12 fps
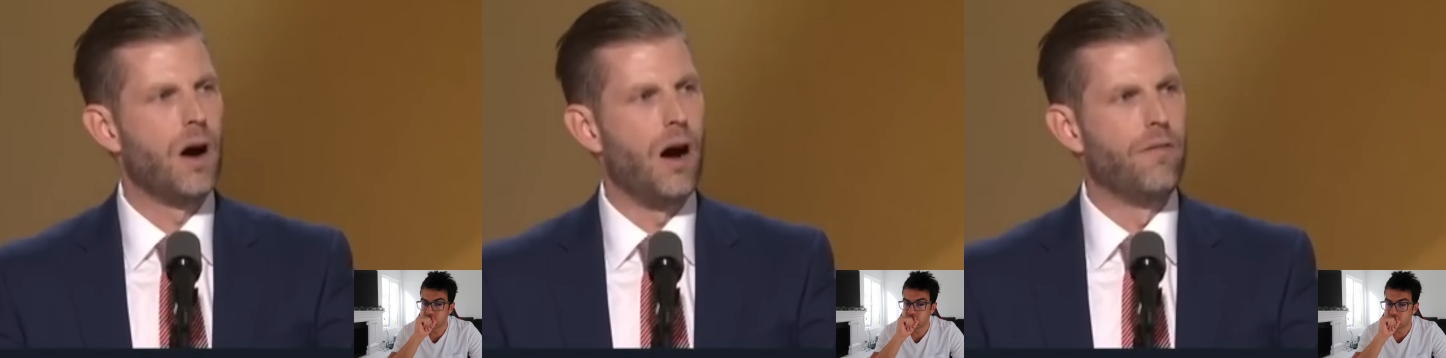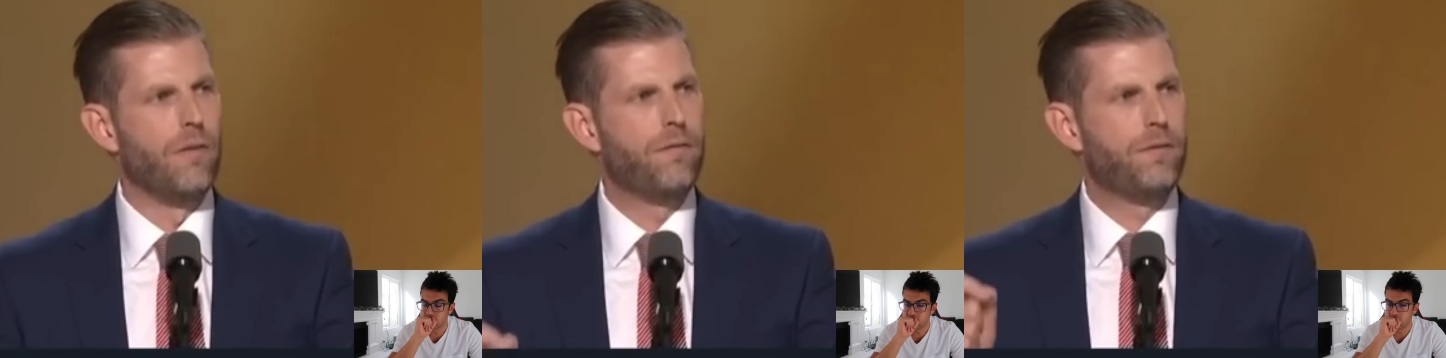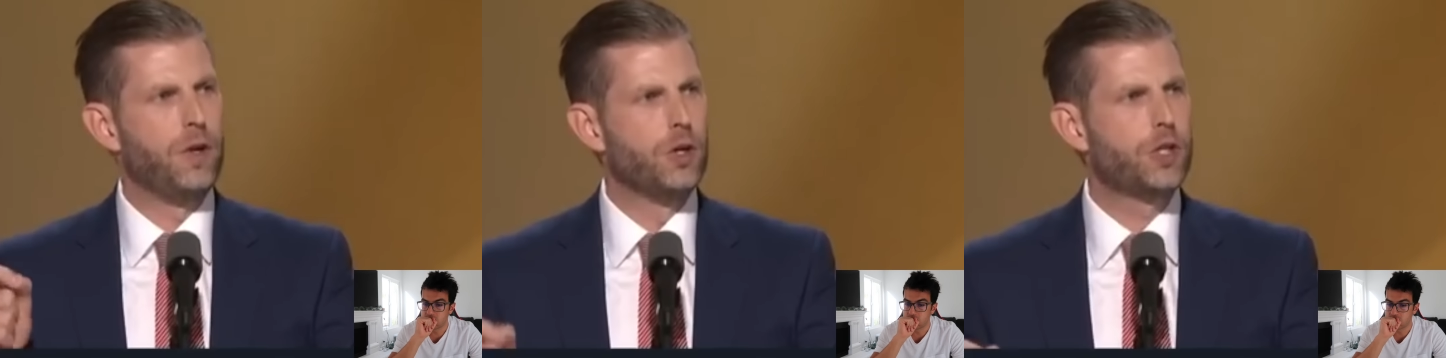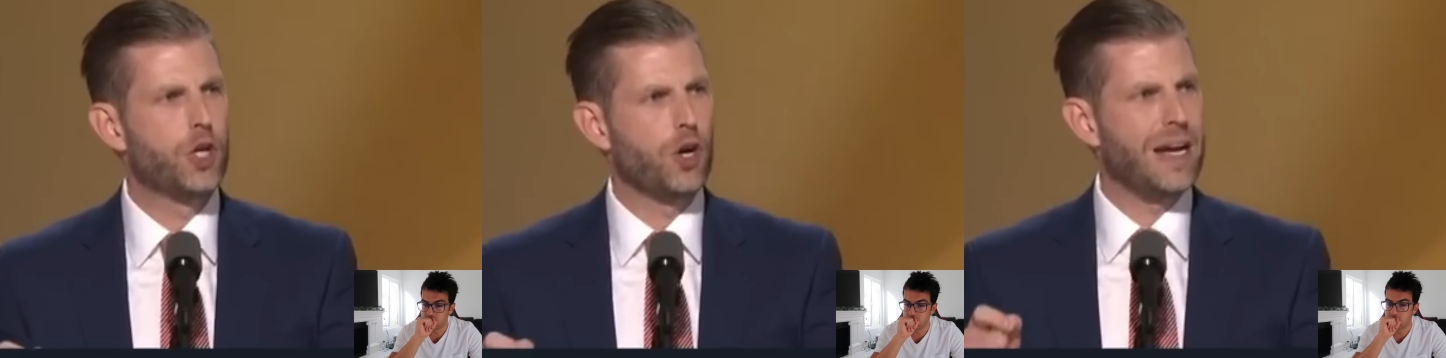Speaker 1: of a
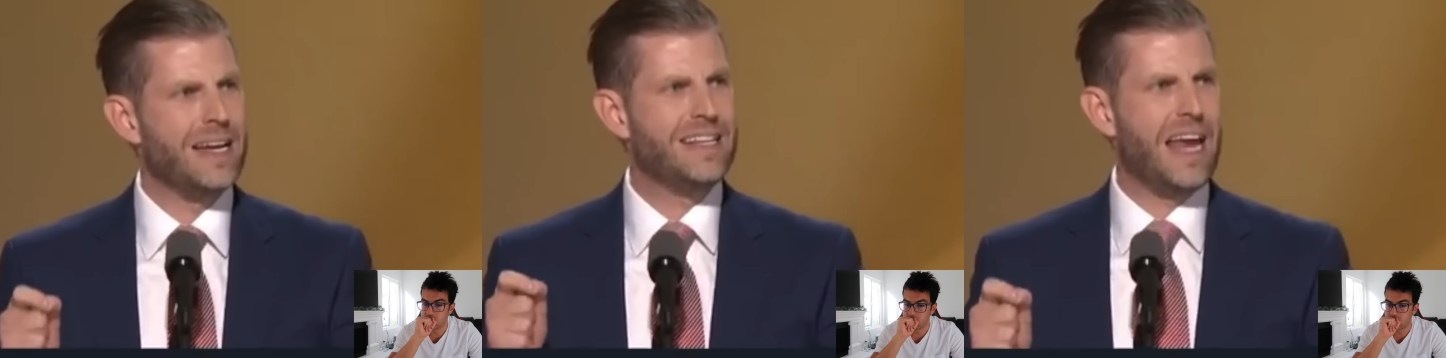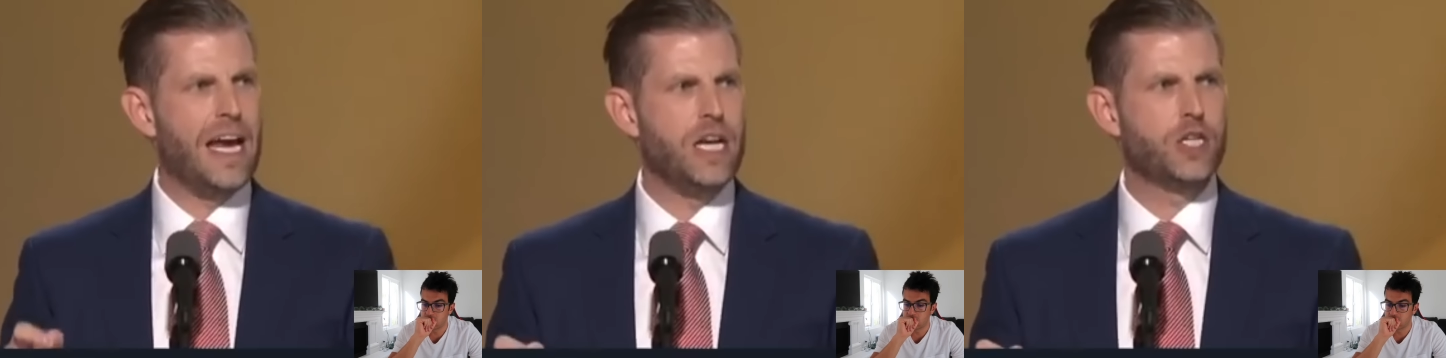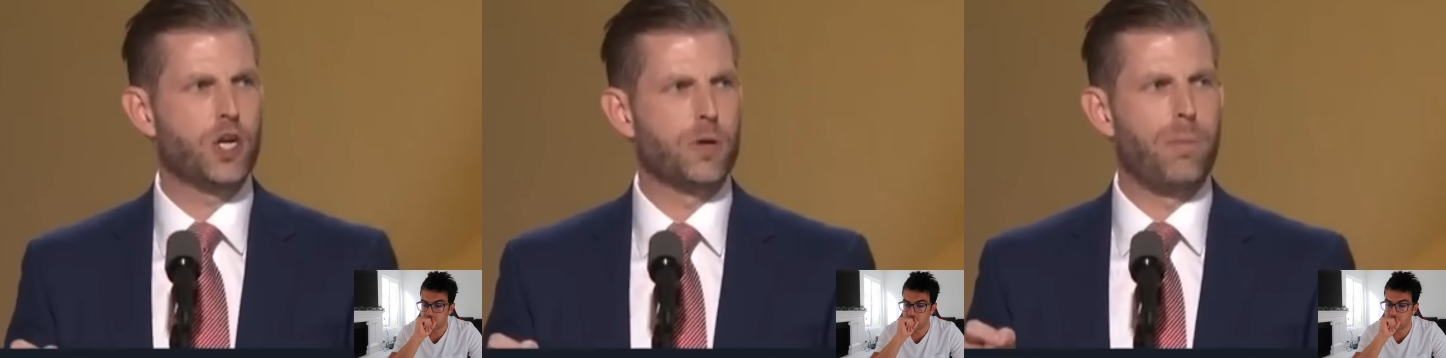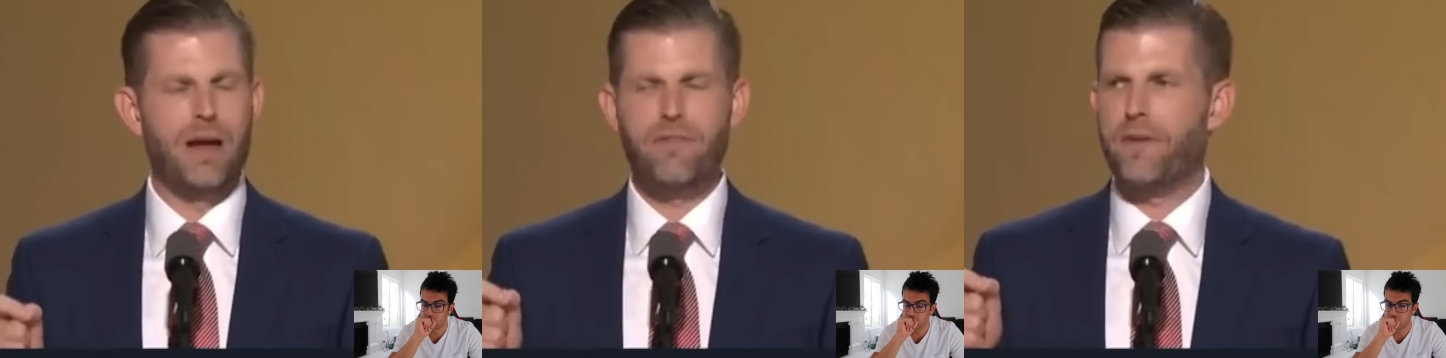future endangered
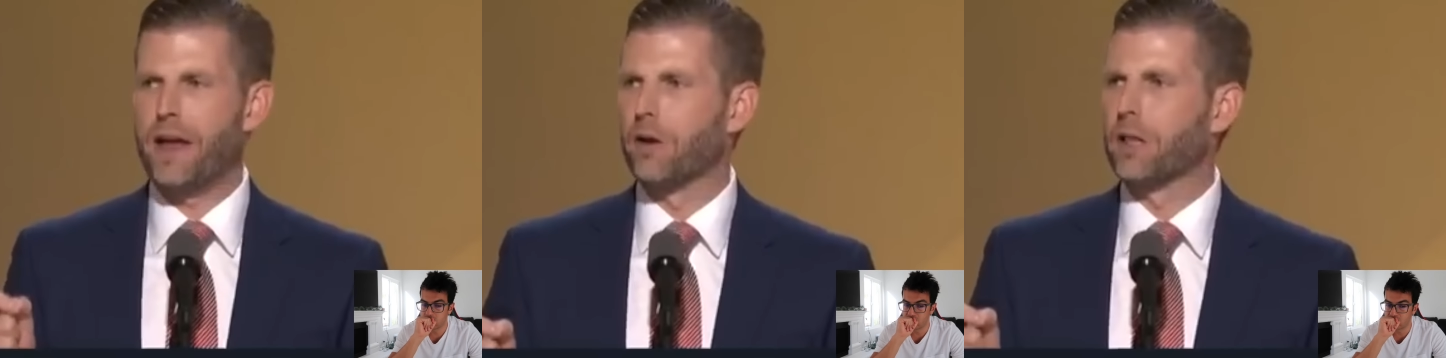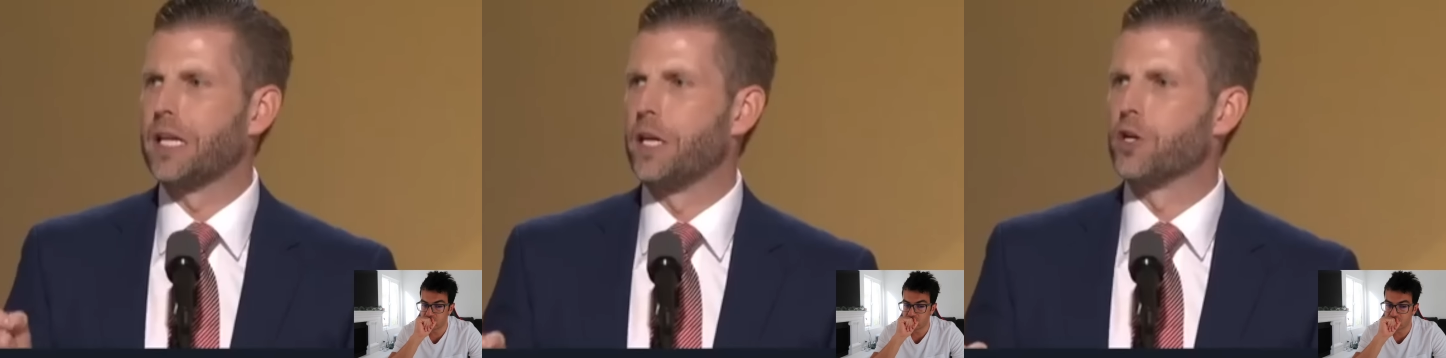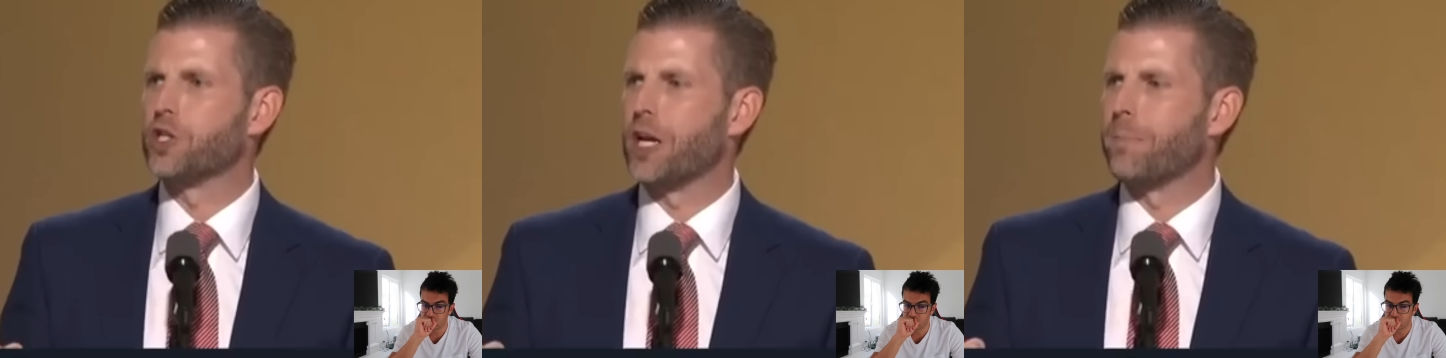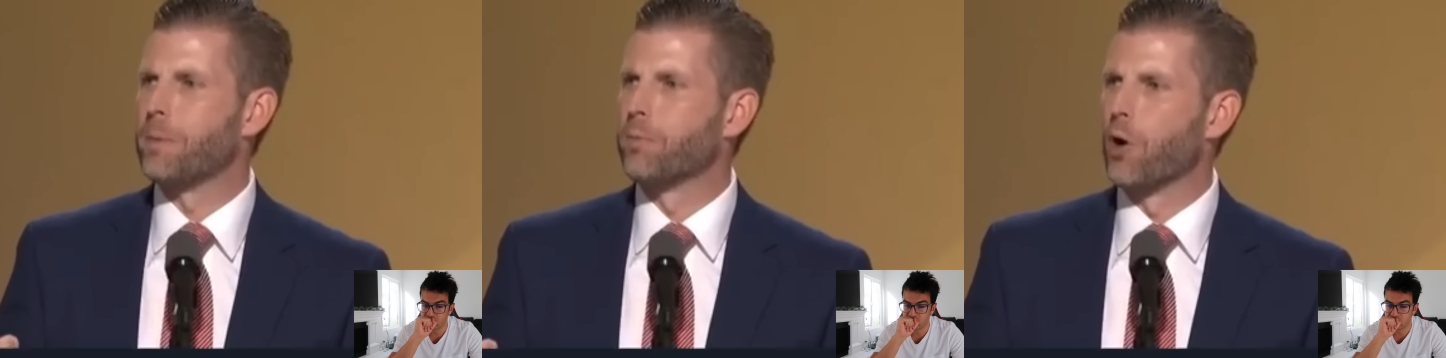by failed
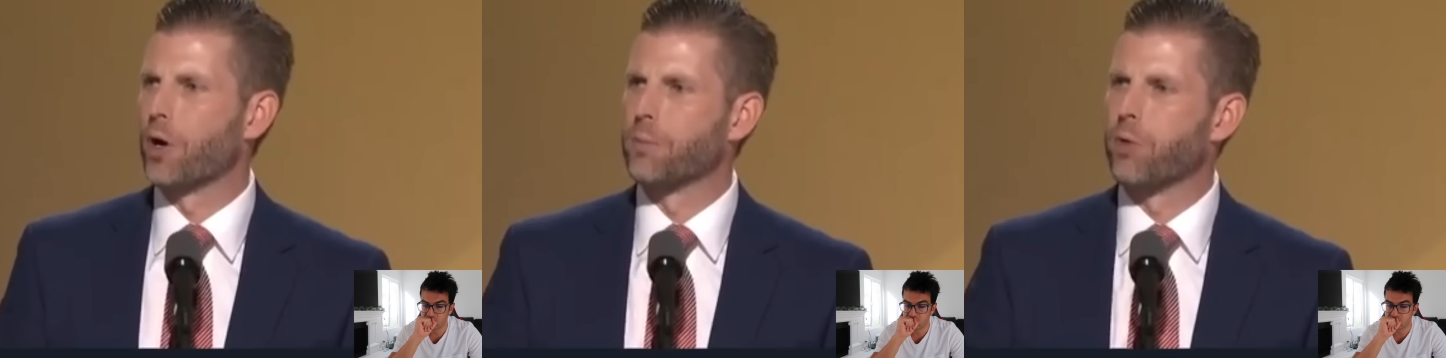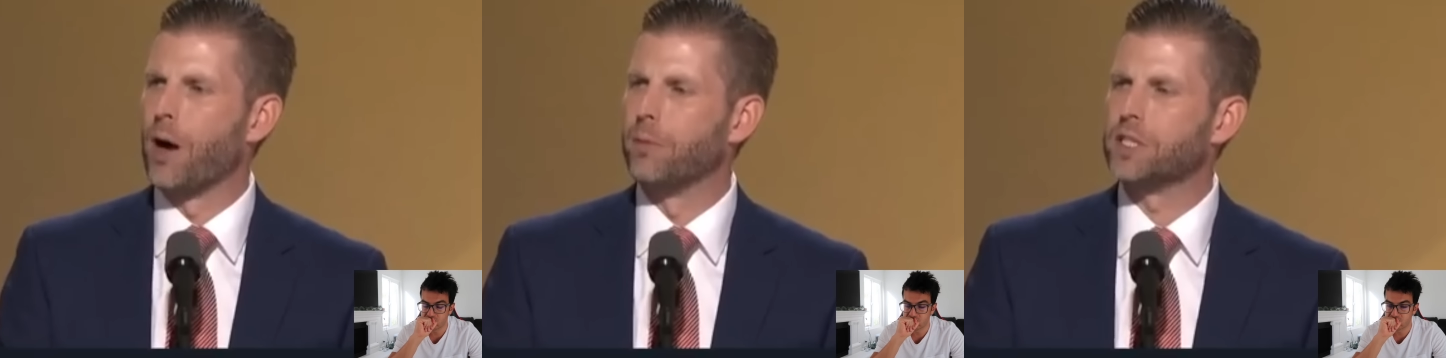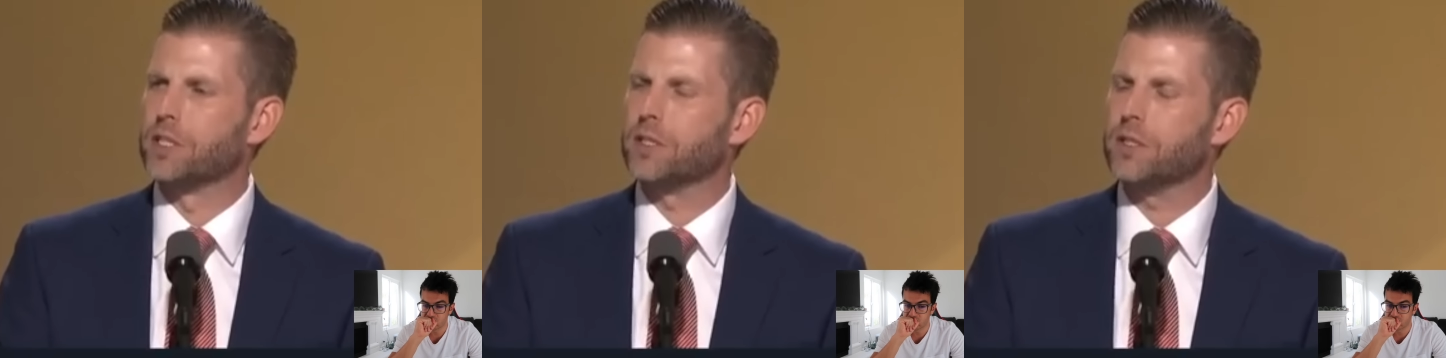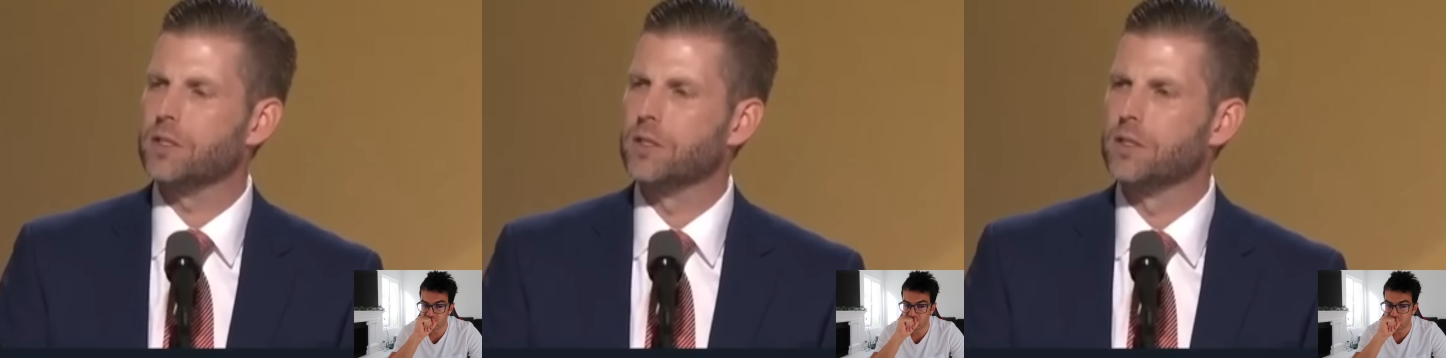leadership and broken promises.